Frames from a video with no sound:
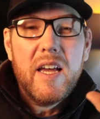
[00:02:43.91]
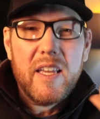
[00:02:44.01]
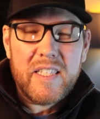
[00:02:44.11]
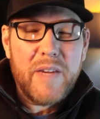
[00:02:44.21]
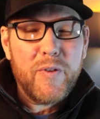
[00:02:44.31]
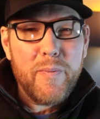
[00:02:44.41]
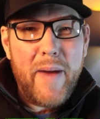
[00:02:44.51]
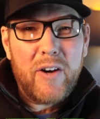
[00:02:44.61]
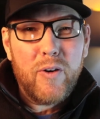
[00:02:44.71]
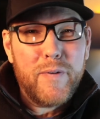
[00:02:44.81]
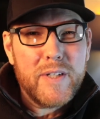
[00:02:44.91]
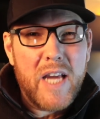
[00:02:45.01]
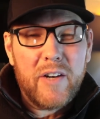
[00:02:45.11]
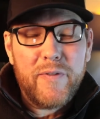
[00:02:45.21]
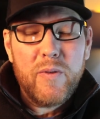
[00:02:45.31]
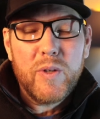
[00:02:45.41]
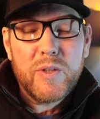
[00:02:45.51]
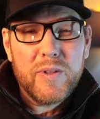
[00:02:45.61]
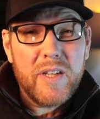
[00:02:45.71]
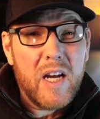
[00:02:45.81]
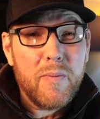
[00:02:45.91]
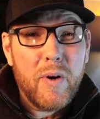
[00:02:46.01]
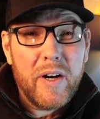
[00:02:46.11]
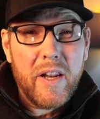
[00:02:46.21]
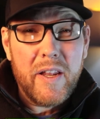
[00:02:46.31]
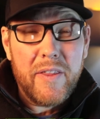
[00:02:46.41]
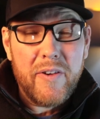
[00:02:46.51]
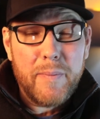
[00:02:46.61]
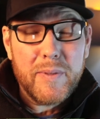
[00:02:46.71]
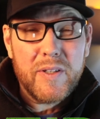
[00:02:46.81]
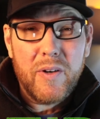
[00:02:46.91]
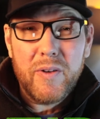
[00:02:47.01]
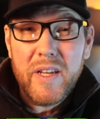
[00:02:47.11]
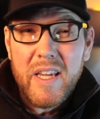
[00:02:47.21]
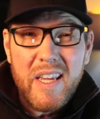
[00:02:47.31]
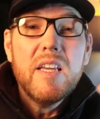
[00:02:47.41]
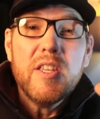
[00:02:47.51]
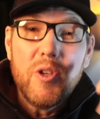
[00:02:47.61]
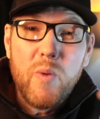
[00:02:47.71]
Except for macro photography, which we'll talk about in another episode, you